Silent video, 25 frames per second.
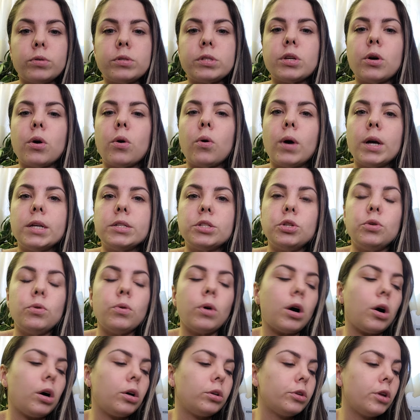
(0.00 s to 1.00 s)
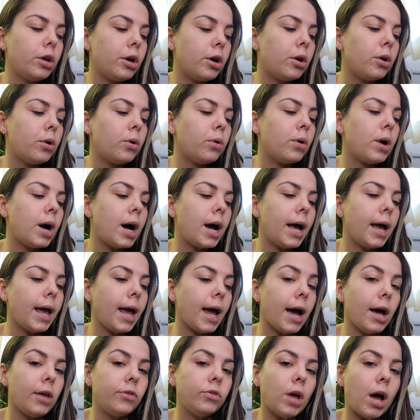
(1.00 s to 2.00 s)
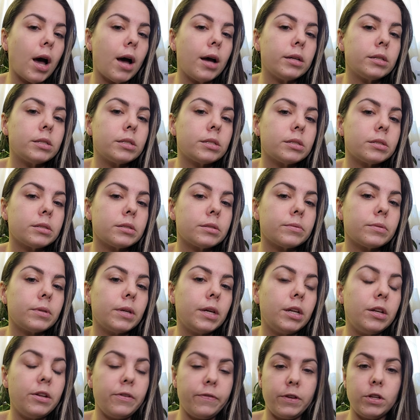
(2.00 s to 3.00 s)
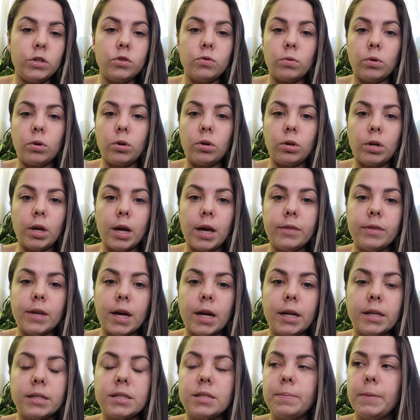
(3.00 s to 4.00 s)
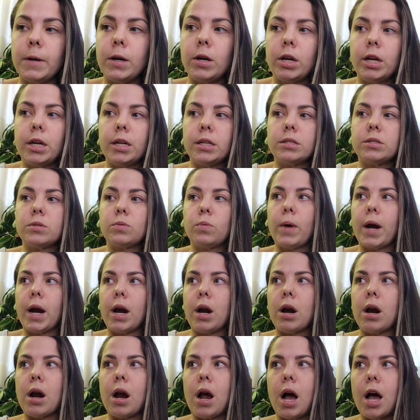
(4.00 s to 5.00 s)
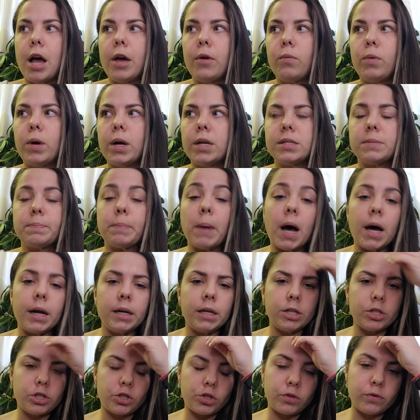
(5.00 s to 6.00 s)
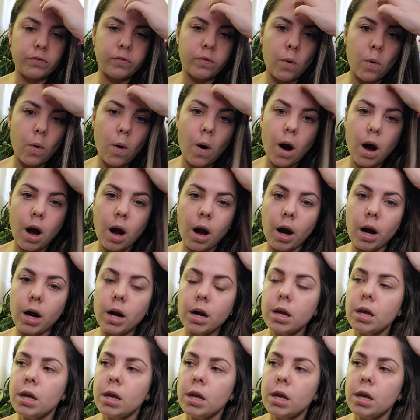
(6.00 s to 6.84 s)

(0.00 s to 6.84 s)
So as you all know, I had that individual and that experience where I was punished for